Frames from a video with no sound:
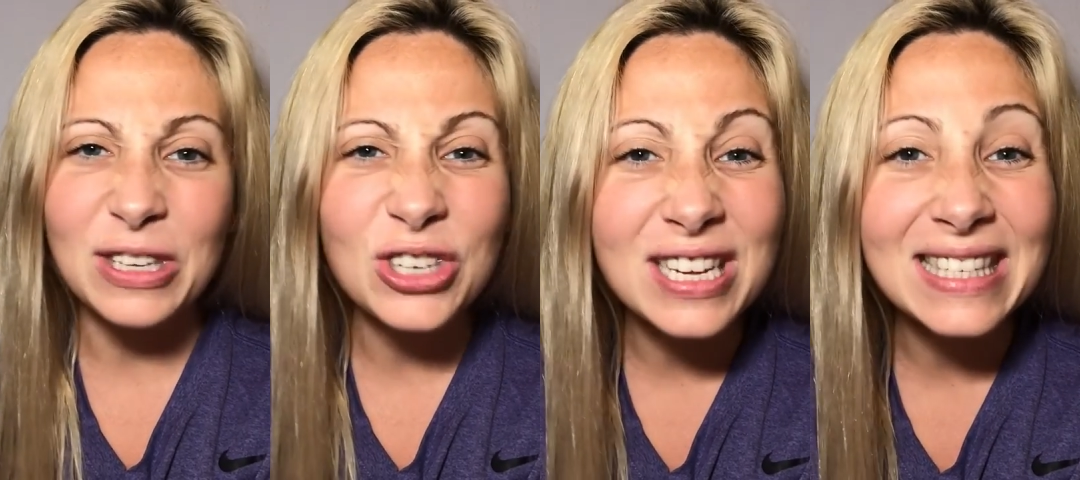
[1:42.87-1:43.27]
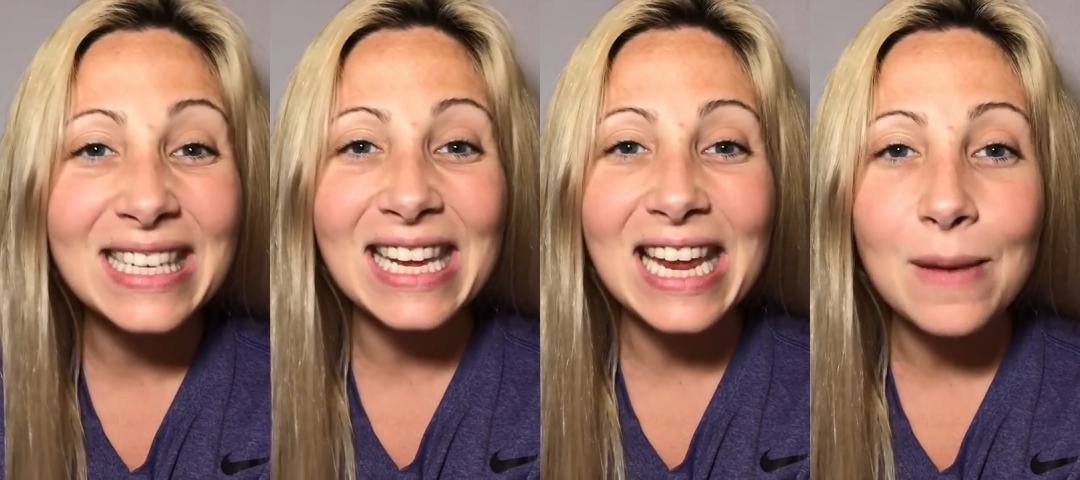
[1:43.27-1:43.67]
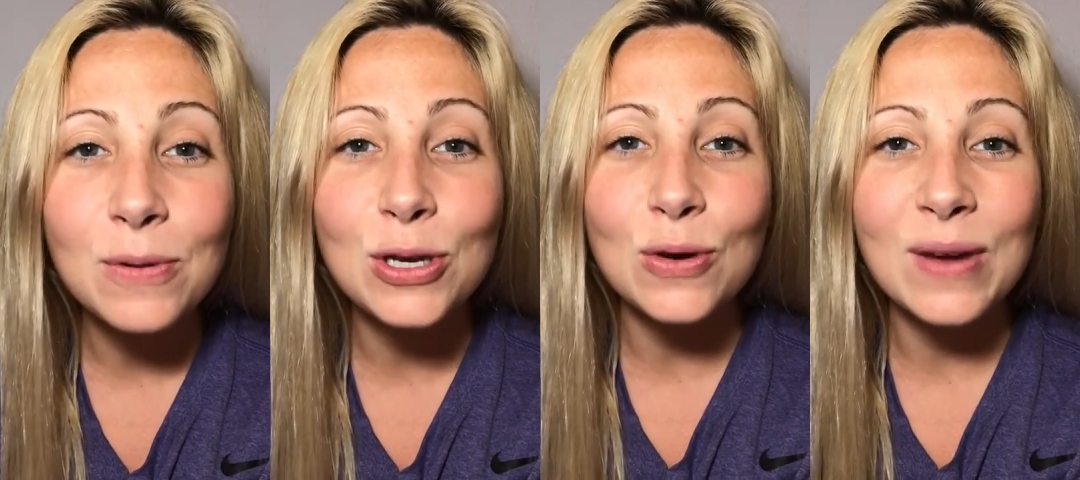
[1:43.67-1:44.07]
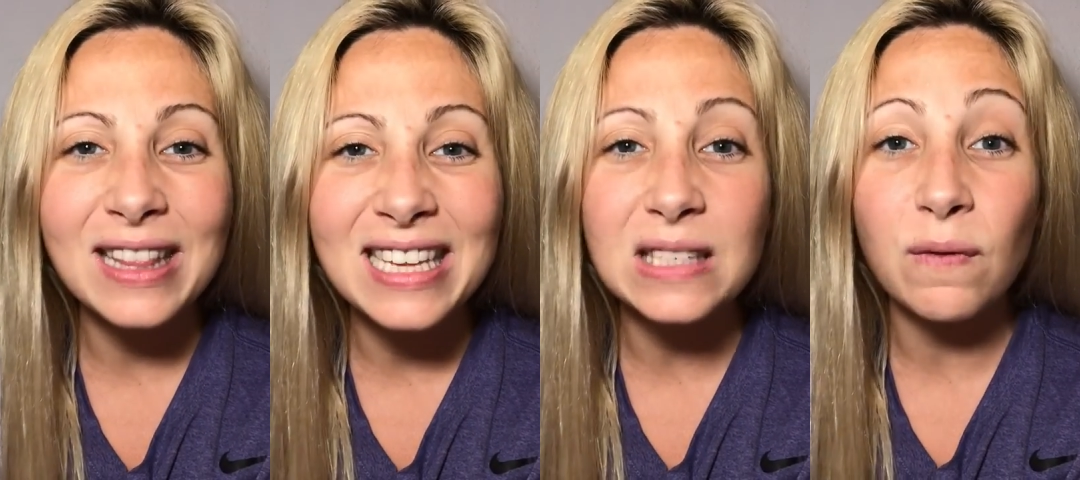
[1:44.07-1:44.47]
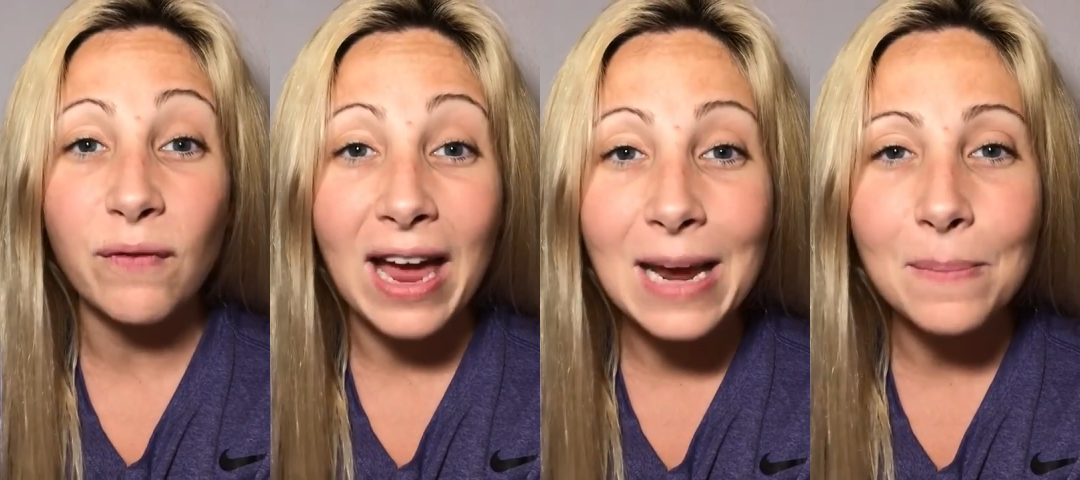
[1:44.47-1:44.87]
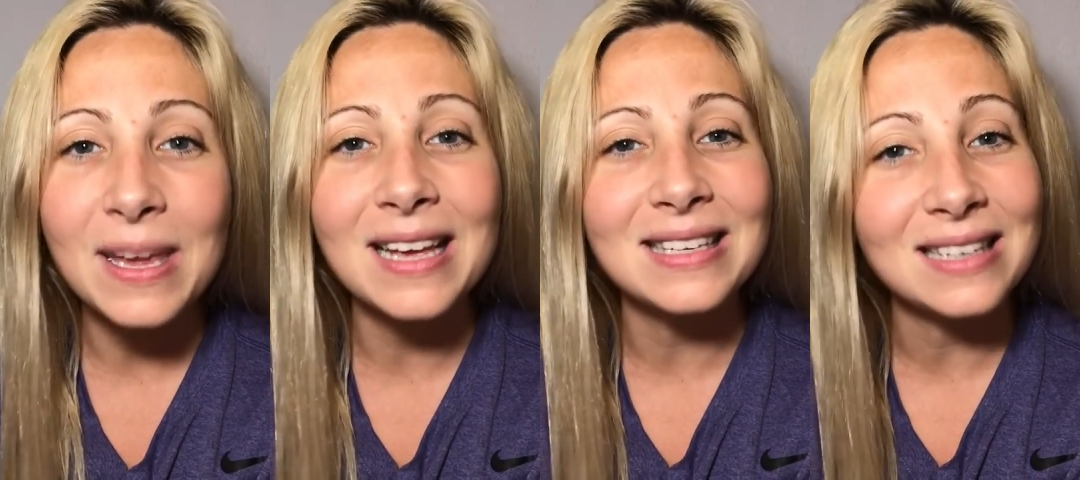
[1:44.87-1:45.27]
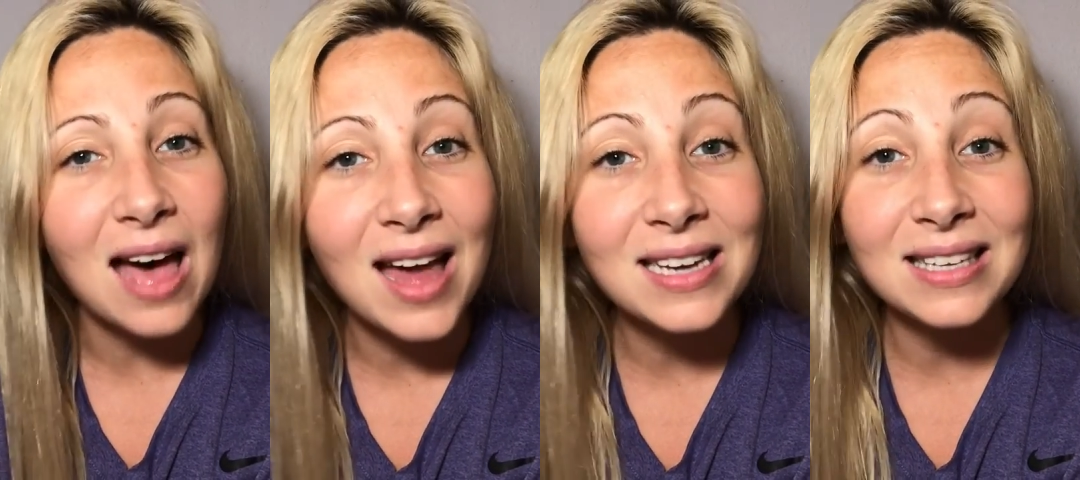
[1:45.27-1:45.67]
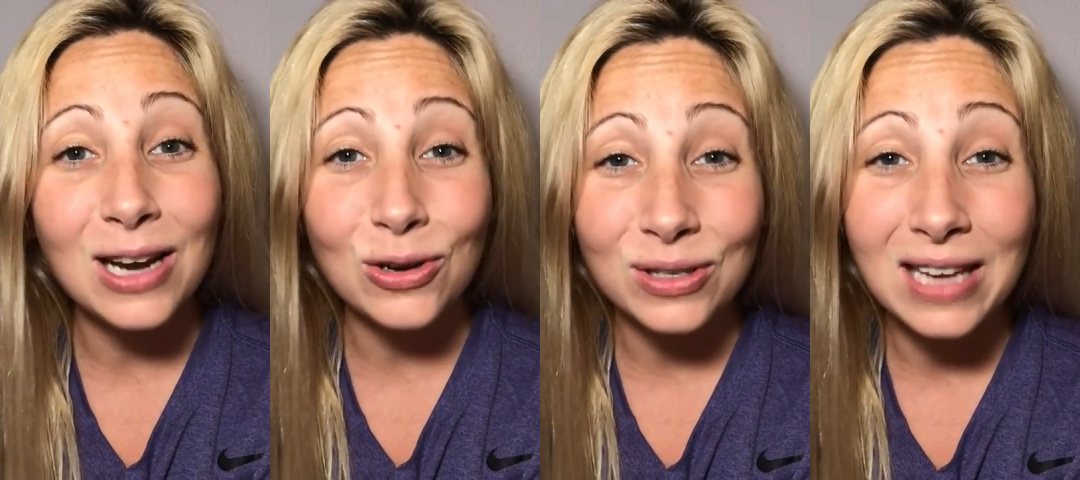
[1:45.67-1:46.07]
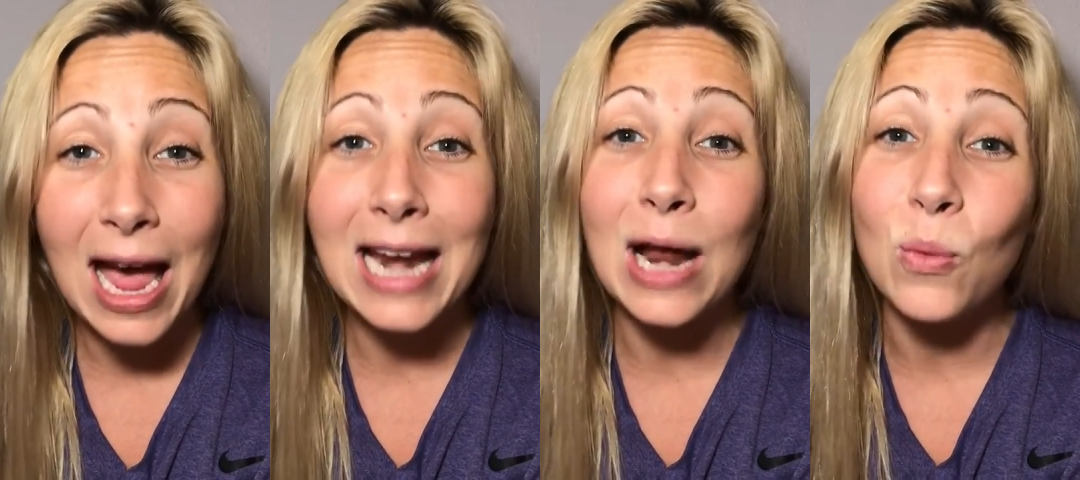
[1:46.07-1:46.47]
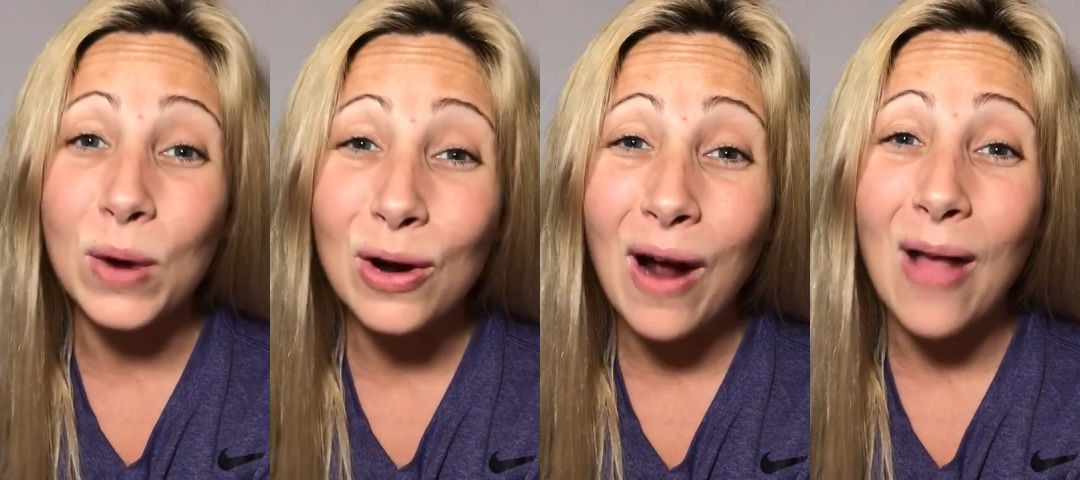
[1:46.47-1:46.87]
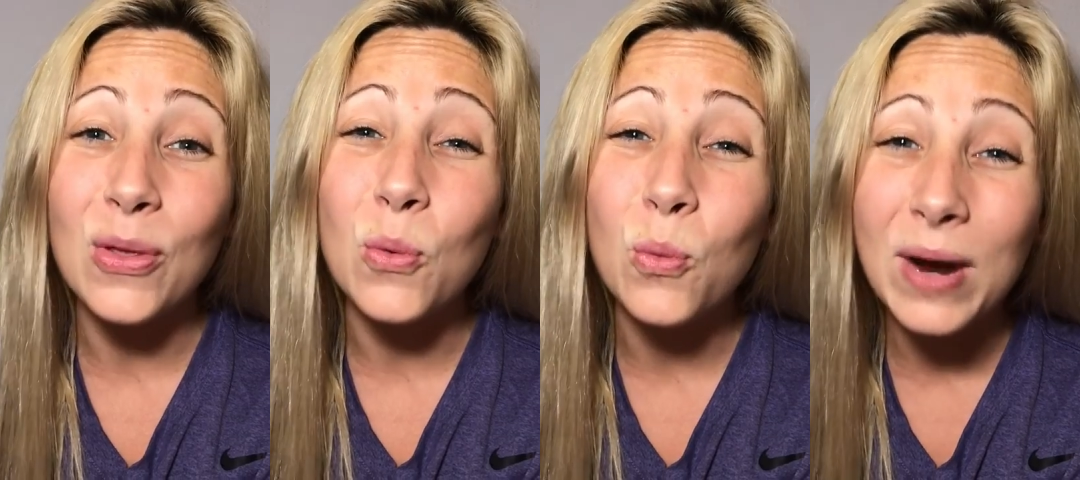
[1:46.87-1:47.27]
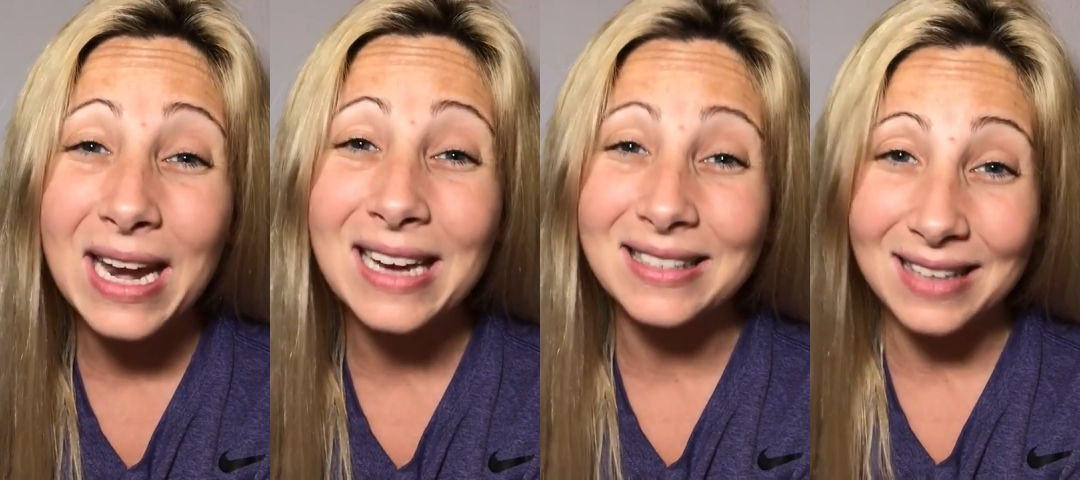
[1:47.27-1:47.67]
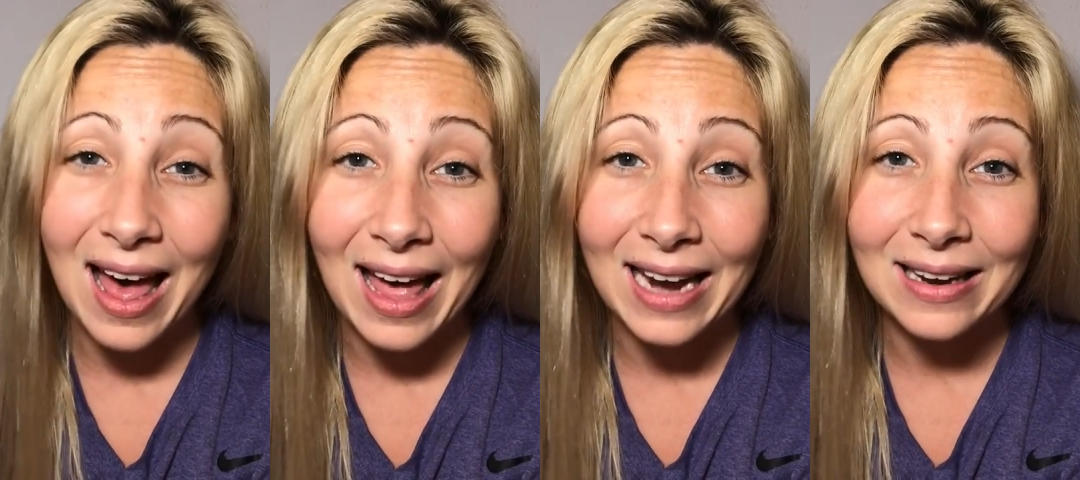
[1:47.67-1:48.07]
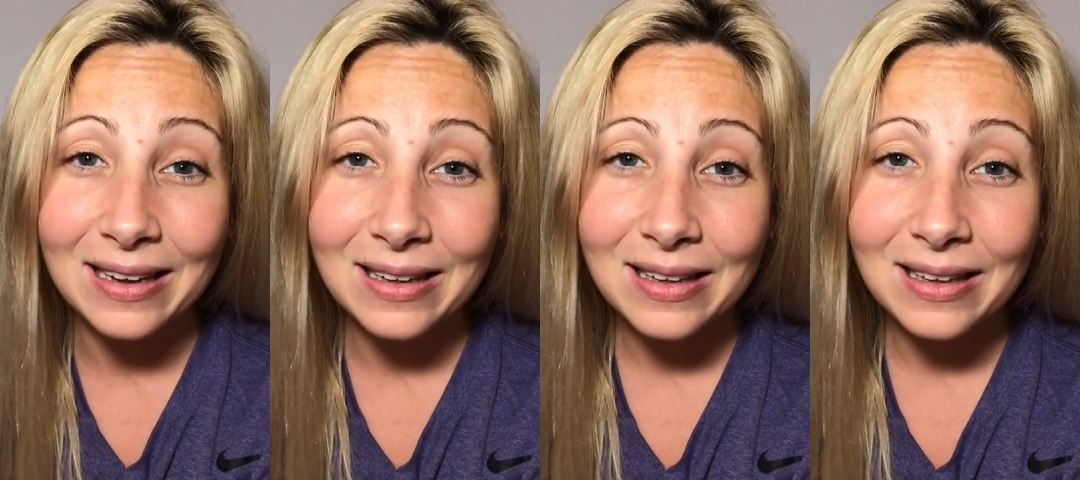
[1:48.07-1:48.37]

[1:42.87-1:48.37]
Just keep doing this fight, because God is on your side and we are on the winning side.